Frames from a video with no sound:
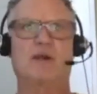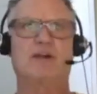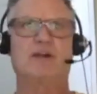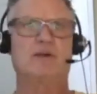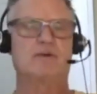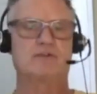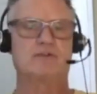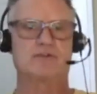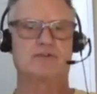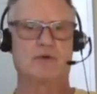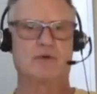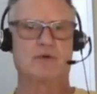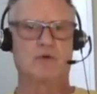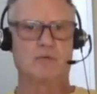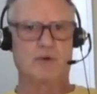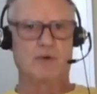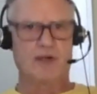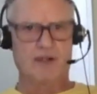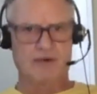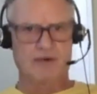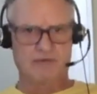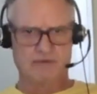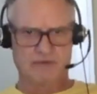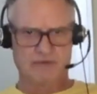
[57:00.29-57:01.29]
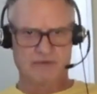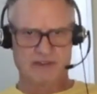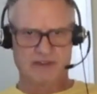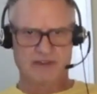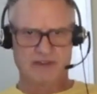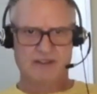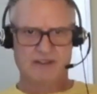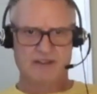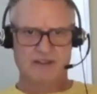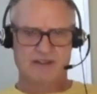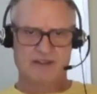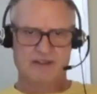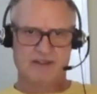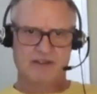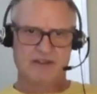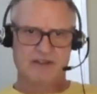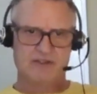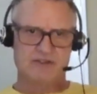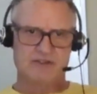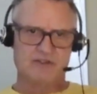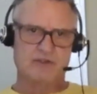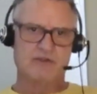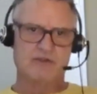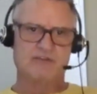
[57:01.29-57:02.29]
should have fallen out of that vent
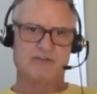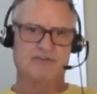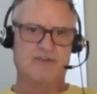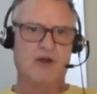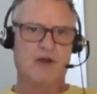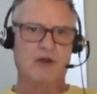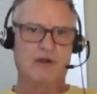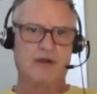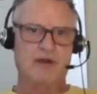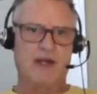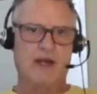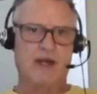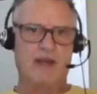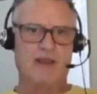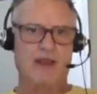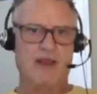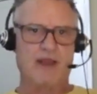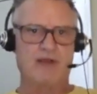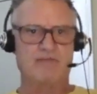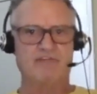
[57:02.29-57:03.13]
at Dolly Madison